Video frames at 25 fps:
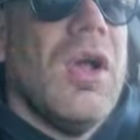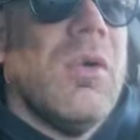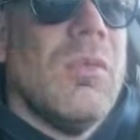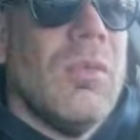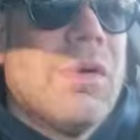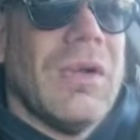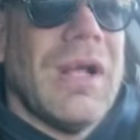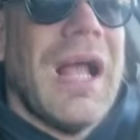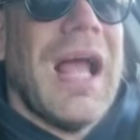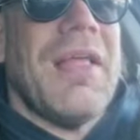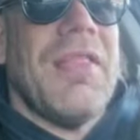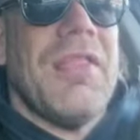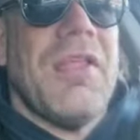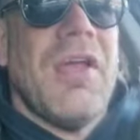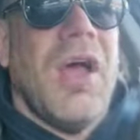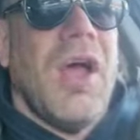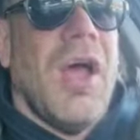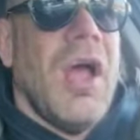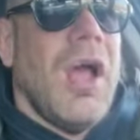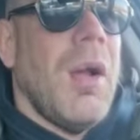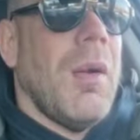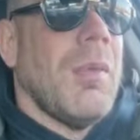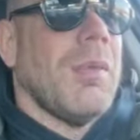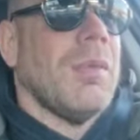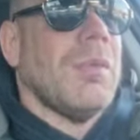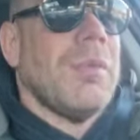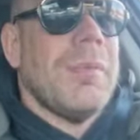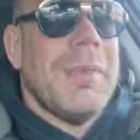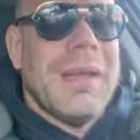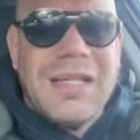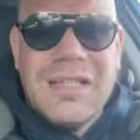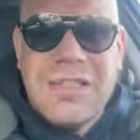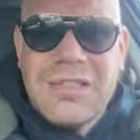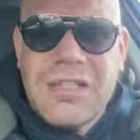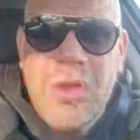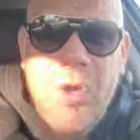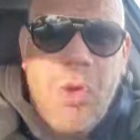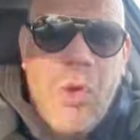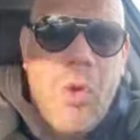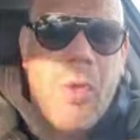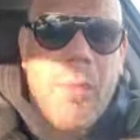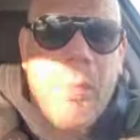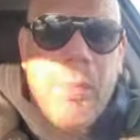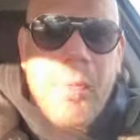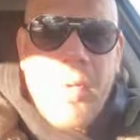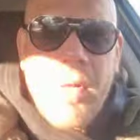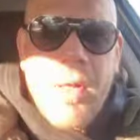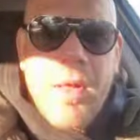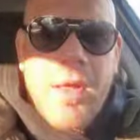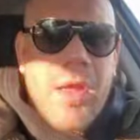We'll get there and we'll mix it up.
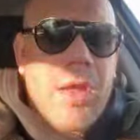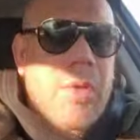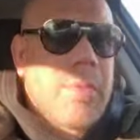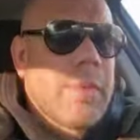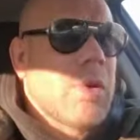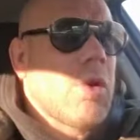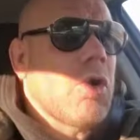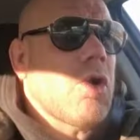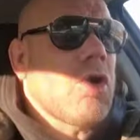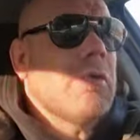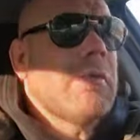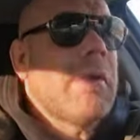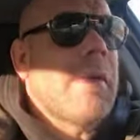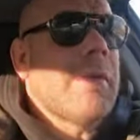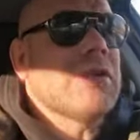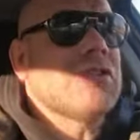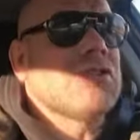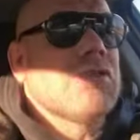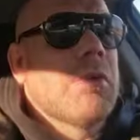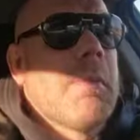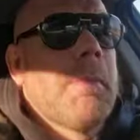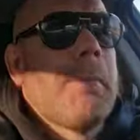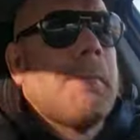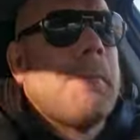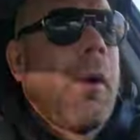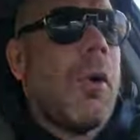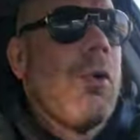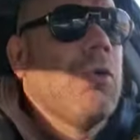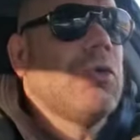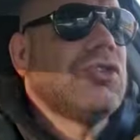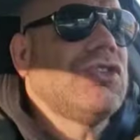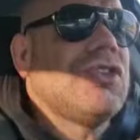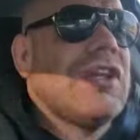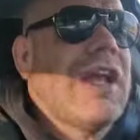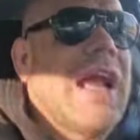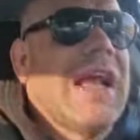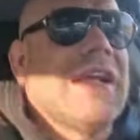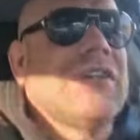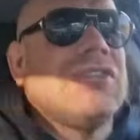We don't come up with some bullshit